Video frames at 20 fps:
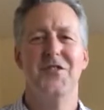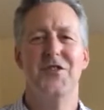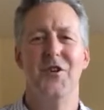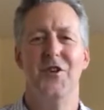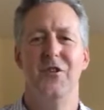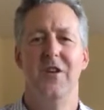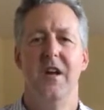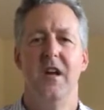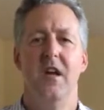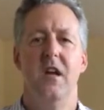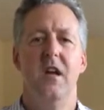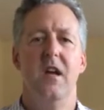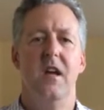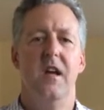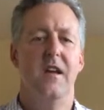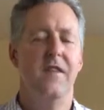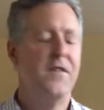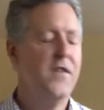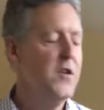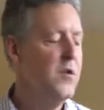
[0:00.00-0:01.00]
So
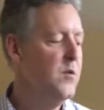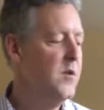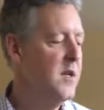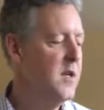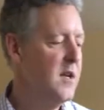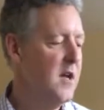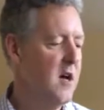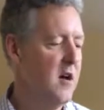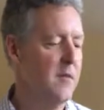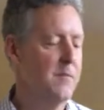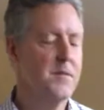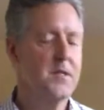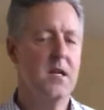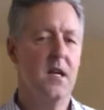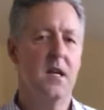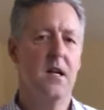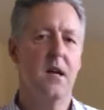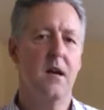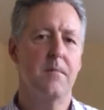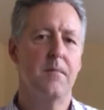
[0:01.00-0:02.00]
if you need help
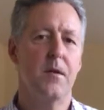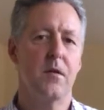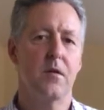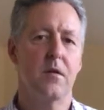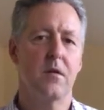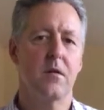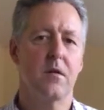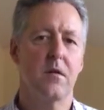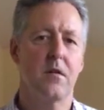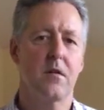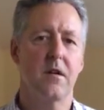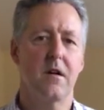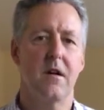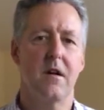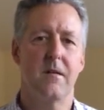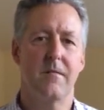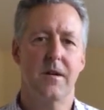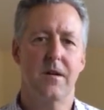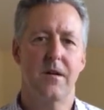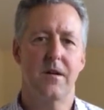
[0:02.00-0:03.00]
setting up your
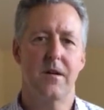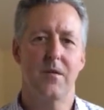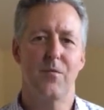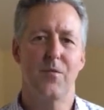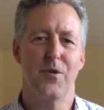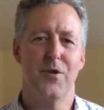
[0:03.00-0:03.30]
ergonomic